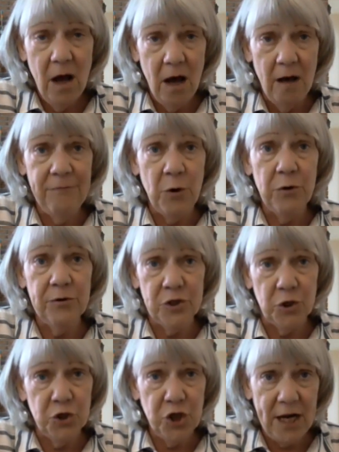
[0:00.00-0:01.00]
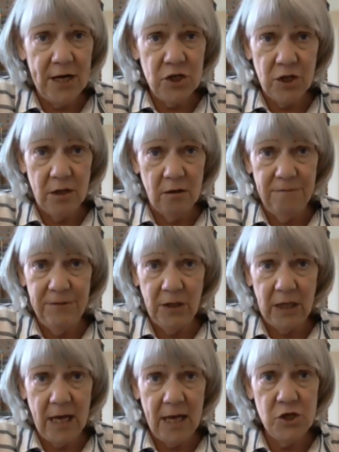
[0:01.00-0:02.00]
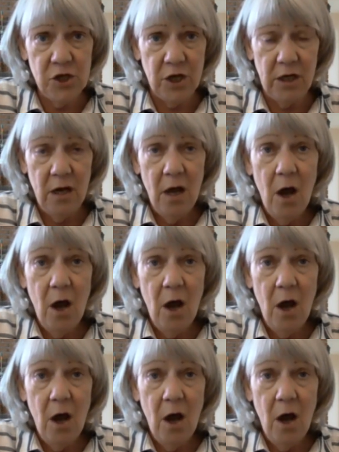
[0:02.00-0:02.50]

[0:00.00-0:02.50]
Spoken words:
of voters are changing their affiliation